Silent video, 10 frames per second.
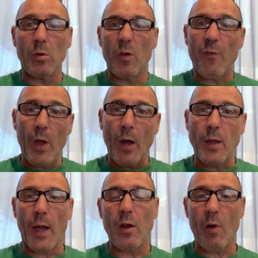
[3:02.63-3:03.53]
you think,
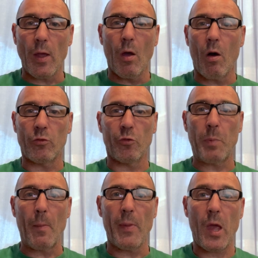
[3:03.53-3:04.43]
okay, great, I'll just
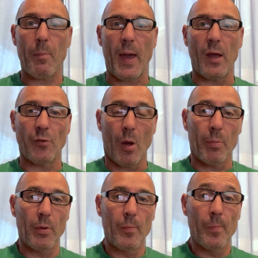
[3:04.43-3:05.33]
pump the airbags
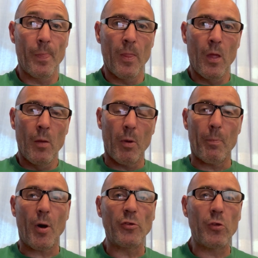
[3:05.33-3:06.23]
up. But
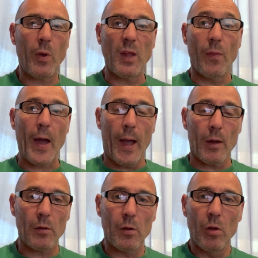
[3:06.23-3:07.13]
by doing
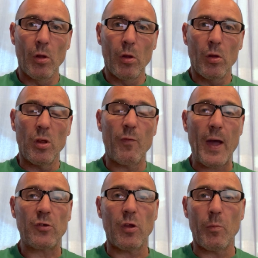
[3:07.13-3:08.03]
that, you've
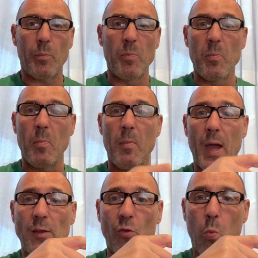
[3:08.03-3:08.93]
actually
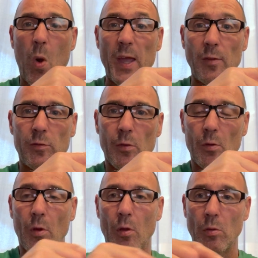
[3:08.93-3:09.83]
made the weight,
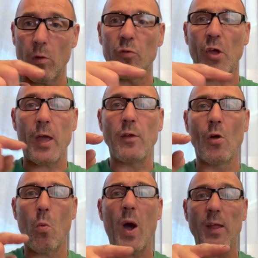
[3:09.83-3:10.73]
you've taken
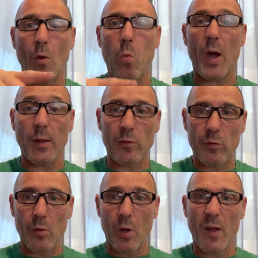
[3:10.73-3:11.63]
away the
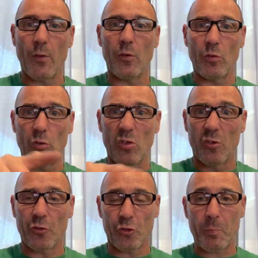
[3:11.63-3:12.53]
weight and
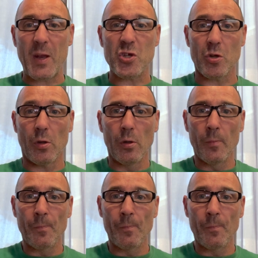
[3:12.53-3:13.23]
the suspension